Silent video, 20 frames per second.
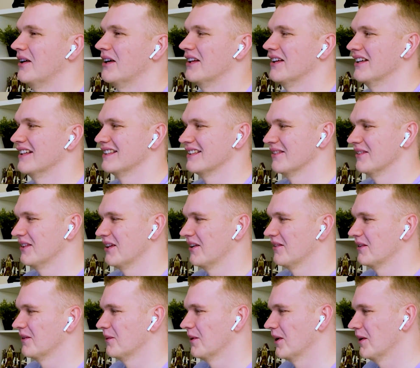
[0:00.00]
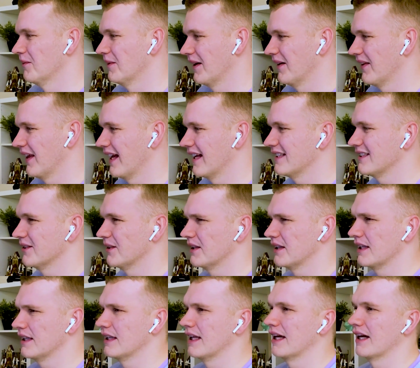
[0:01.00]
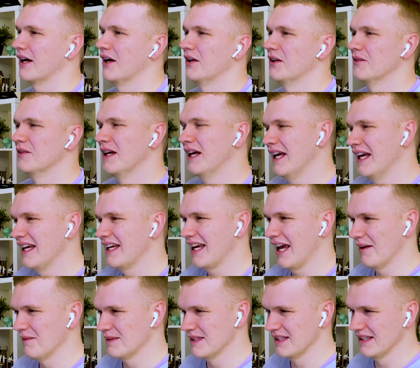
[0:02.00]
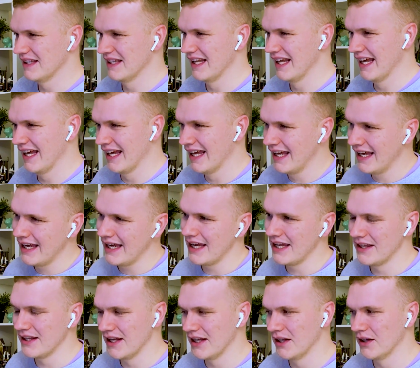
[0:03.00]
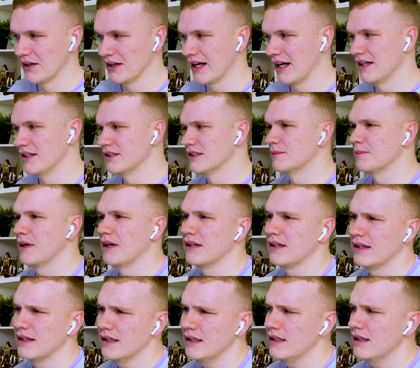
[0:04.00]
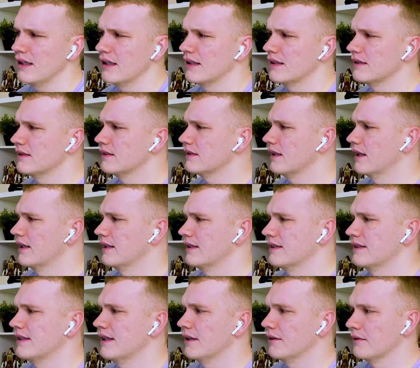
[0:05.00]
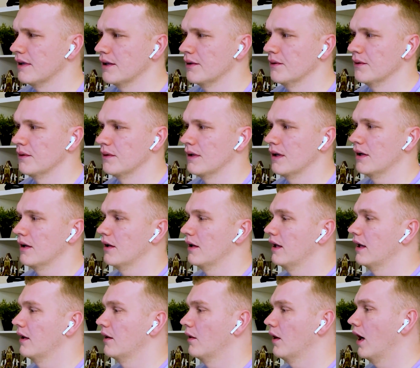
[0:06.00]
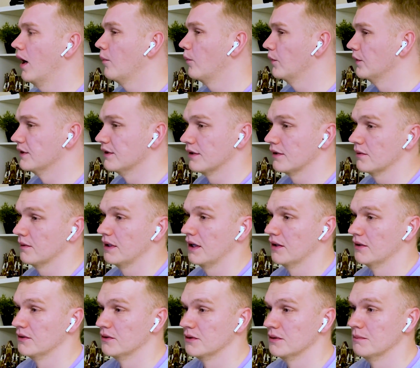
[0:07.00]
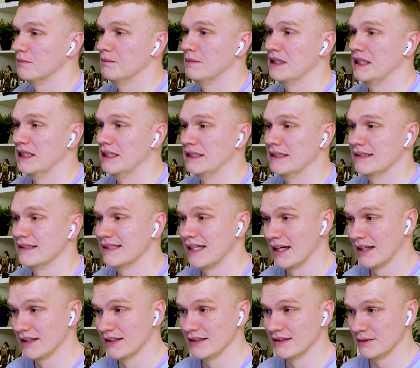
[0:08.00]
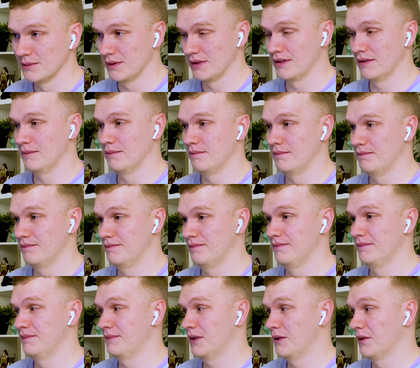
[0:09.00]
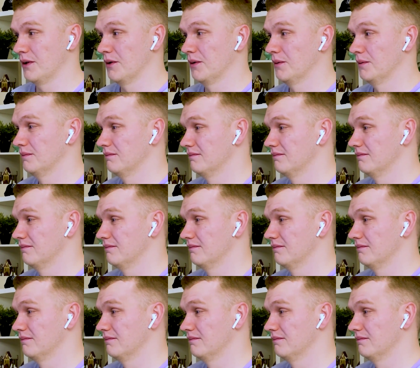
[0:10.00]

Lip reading: nice that we don't have to worry about that. So I think they're kind of kept in their locations, but I think they sit around upwards of 300 million tons worth of krill